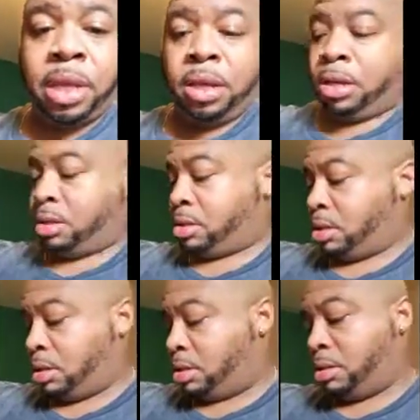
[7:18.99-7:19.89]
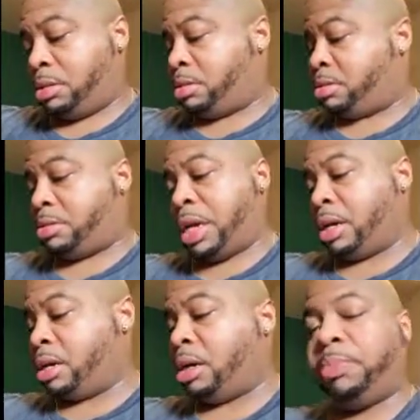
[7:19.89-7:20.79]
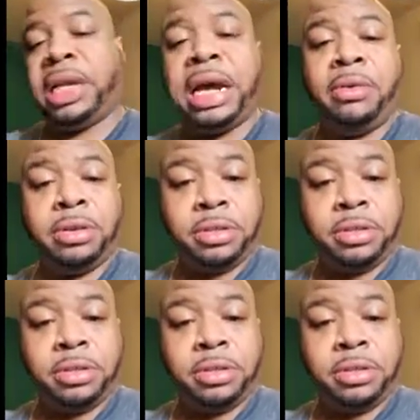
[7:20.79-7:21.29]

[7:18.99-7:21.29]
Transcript: It's going to take a couple hours.